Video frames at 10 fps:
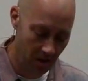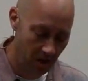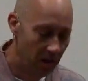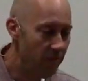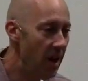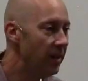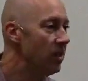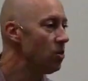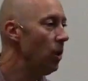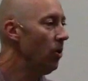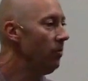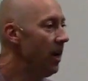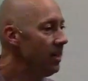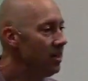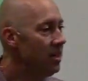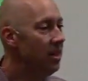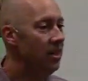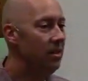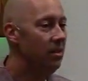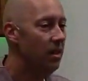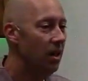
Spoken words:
In fact, in 1219,